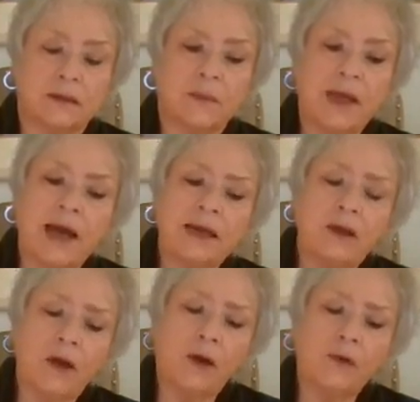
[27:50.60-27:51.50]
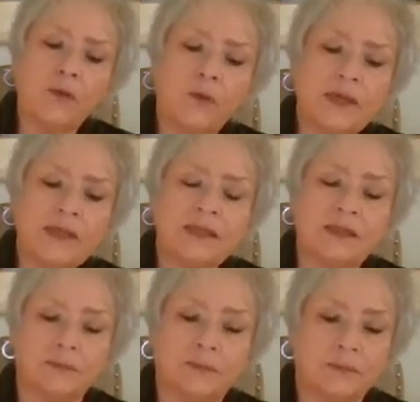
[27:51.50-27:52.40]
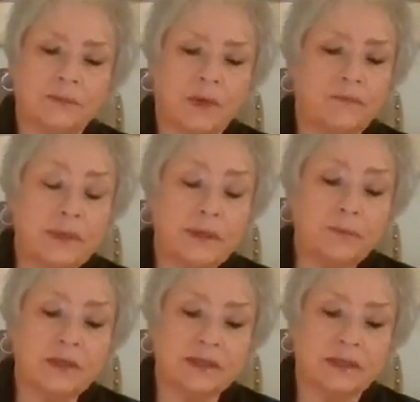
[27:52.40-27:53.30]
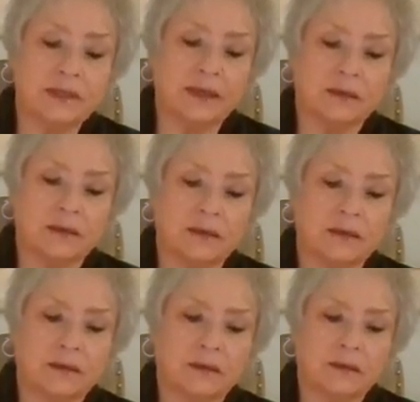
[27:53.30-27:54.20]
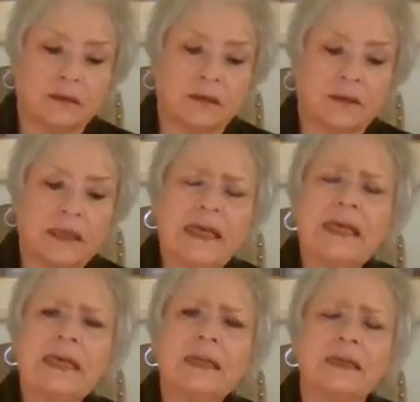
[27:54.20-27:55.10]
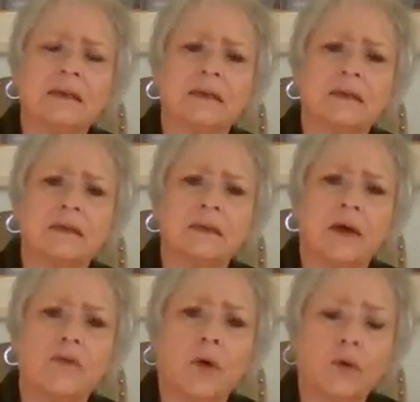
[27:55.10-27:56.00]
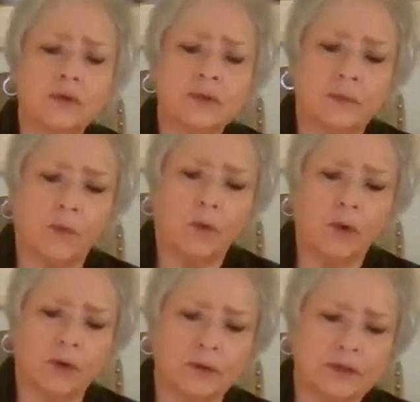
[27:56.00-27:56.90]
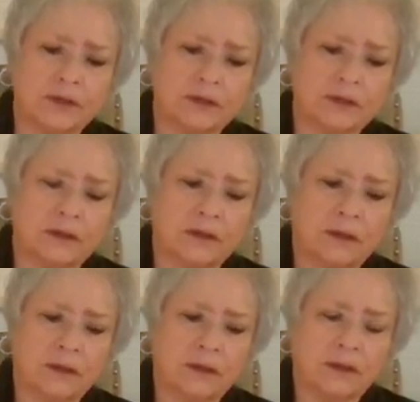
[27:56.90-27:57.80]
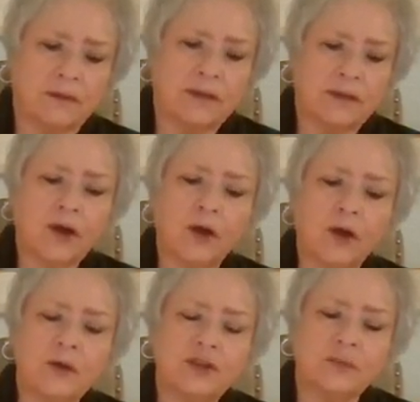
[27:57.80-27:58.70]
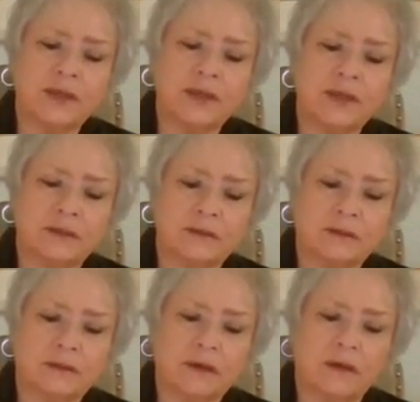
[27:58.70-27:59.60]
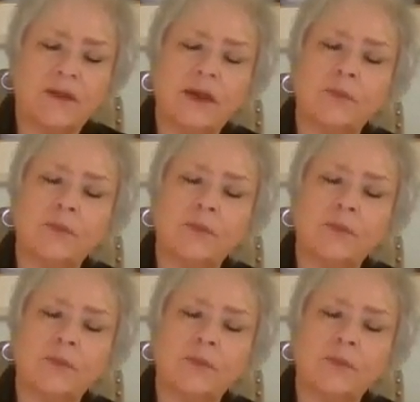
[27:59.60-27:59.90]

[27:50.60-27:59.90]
May I know the wisdom of deep listening, the healing of wholesome words, the encouragement of the